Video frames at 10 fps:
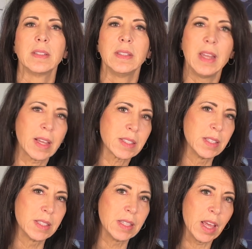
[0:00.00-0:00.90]
Next
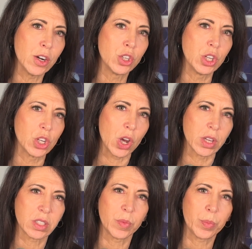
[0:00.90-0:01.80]
is the energy
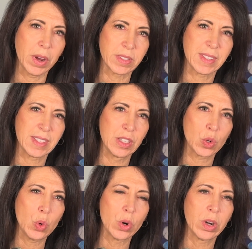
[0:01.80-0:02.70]
costs of processing the
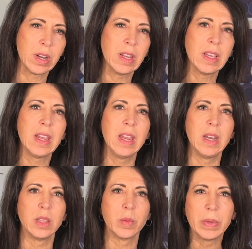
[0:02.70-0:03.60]
corn,
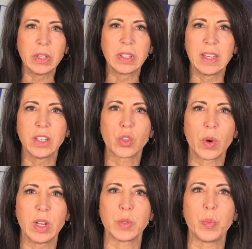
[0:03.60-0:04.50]
heating the building,
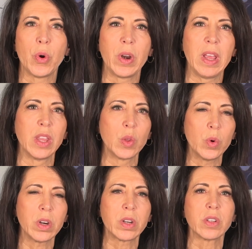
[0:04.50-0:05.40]
transporting and the
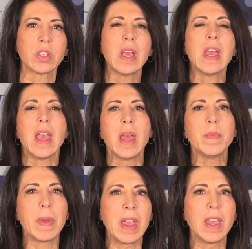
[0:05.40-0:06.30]
workers,
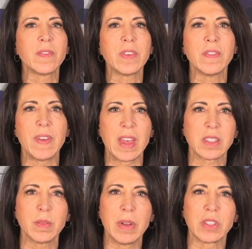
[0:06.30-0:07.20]
and paying for the
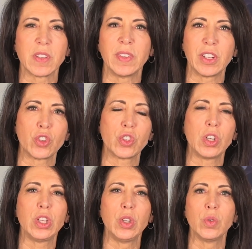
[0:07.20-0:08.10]
vast amounts of
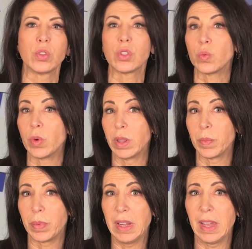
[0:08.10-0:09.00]
electricity used to run the
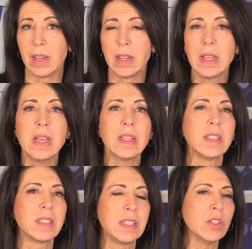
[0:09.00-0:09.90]
plant.
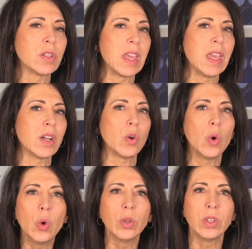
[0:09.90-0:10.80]
The steel can
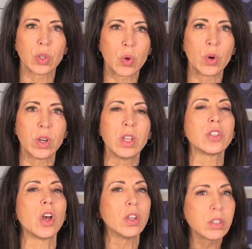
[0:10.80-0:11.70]
holding the corn
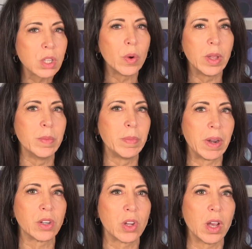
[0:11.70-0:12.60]
is also an
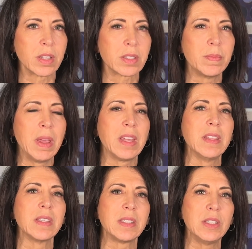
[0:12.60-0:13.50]
embedded cost.
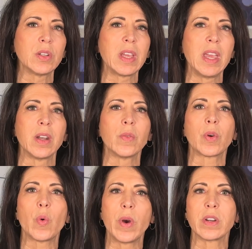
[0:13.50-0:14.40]
Making the steel can
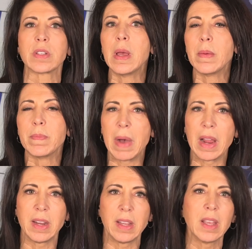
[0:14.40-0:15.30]
requires
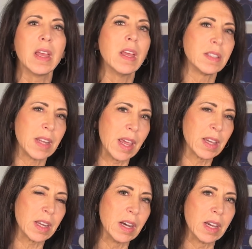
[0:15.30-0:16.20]
mining
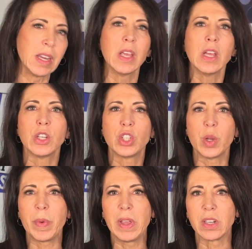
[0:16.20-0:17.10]
taconite,
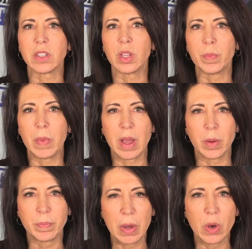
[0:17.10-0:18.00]
shipping it the, on
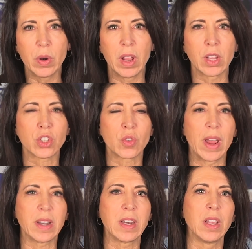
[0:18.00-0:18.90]
a boat,
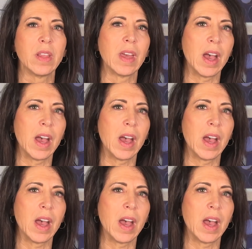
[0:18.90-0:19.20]
extracting the